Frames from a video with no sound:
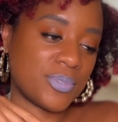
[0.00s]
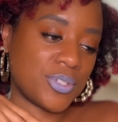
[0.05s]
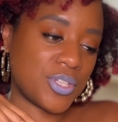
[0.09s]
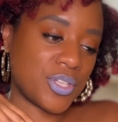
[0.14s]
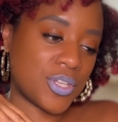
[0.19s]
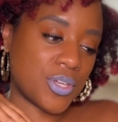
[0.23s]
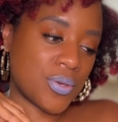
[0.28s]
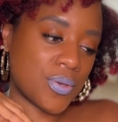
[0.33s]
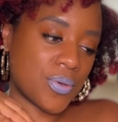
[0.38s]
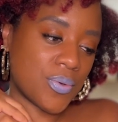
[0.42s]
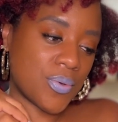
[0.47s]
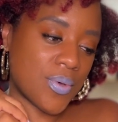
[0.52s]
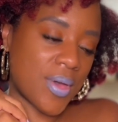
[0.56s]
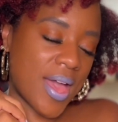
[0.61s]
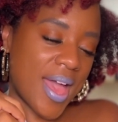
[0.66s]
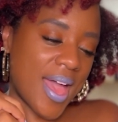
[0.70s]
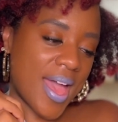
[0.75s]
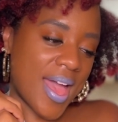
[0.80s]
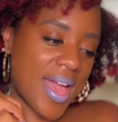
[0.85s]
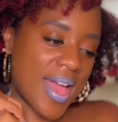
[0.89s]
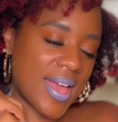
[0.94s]
to you.
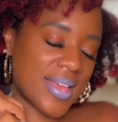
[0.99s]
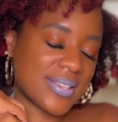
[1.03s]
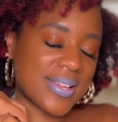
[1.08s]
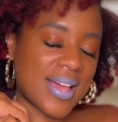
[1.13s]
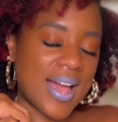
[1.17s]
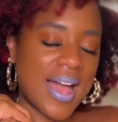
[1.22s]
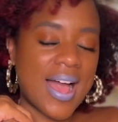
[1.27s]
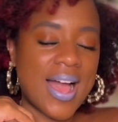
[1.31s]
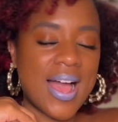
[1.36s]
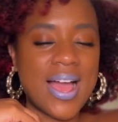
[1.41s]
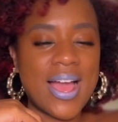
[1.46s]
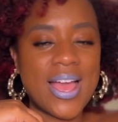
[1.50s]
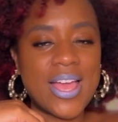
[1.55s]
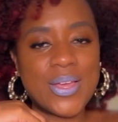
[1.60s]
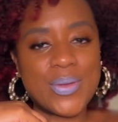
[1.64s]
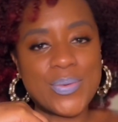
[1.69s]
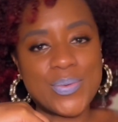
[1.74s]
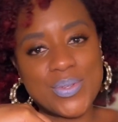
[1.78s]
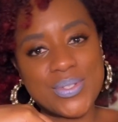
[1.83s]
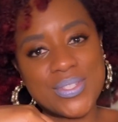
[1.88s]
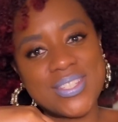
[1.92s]
And I
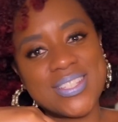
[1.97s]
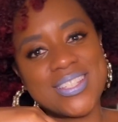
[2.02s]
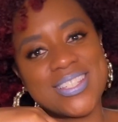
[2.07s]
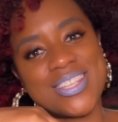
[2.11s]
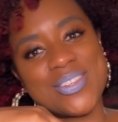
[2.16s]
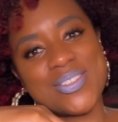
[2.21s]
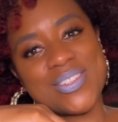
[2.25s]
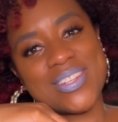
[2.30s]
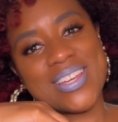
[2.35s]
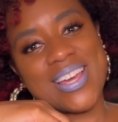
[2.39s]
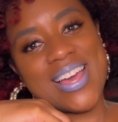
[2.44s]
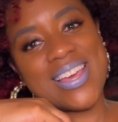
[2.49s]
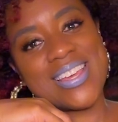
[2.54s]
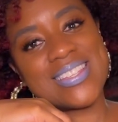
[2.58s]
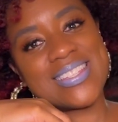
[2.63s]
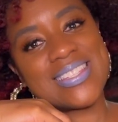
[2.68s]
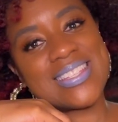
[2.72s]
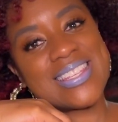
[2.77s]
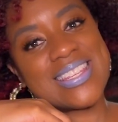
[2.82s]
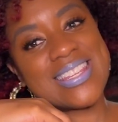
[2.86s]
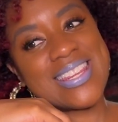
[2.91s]
will see you guys
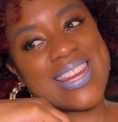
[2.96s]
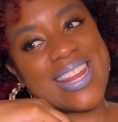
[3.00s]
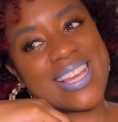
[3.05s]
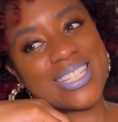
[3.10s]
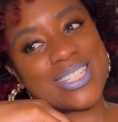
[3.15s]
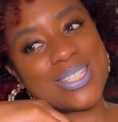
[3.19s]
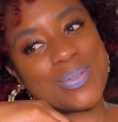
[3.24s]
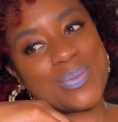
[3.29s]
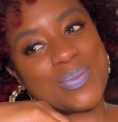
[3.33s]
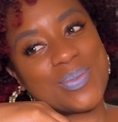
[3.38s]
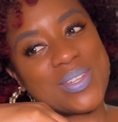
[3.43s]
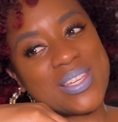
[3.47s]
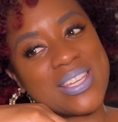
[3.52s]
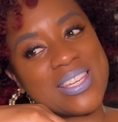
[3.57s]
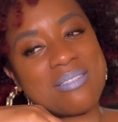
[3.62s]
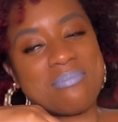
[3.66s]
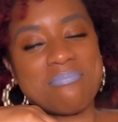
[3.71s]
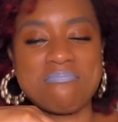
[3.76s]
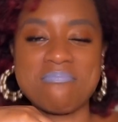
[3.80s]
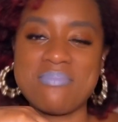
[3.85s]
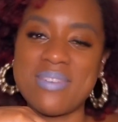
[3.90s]
next week,
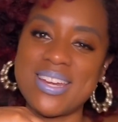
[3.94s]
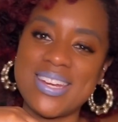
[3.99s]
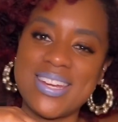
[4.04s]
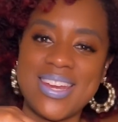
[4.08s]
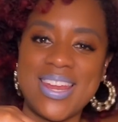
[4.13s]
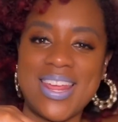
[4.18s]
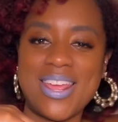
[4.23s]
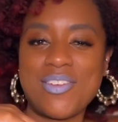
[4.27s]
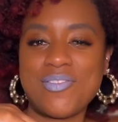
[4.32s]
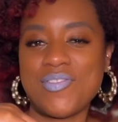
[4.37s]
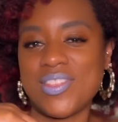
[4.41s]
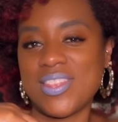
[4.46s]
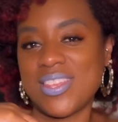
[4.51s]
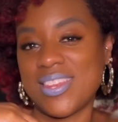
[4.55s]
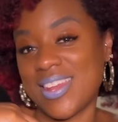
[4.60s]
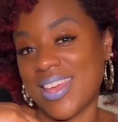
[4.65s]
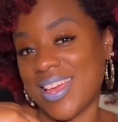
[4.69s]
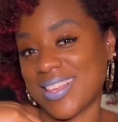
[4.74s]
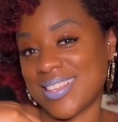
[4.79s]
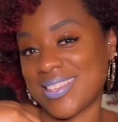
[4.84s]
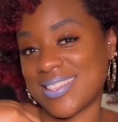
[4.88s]
Monday, for the
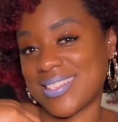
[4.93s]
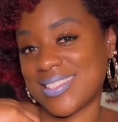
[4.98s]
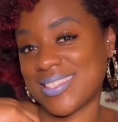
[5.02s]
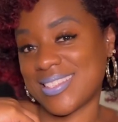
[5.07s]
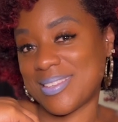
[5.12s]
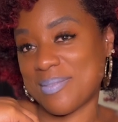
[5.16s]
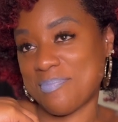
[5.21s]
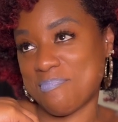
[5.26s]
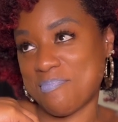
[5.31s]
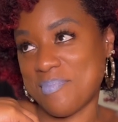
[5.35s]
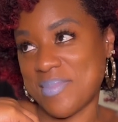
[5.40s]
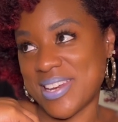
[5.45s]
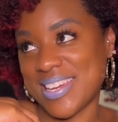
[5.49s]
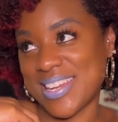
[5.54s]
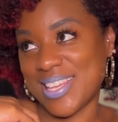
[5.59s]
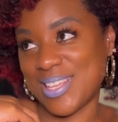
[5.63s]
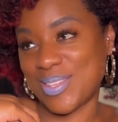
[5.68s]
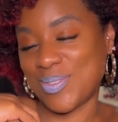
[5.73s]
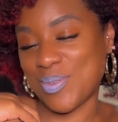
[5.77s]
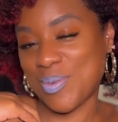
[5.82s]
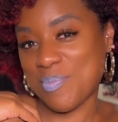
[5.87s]
next
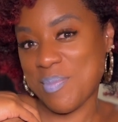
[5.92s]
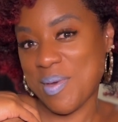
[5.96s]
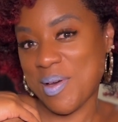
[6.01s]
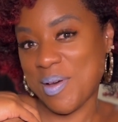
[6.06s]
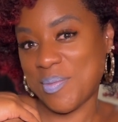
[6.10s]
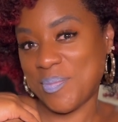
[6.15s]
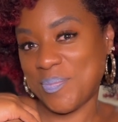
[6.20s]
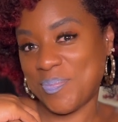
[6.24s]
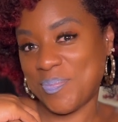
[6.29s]
Mondays with Mel.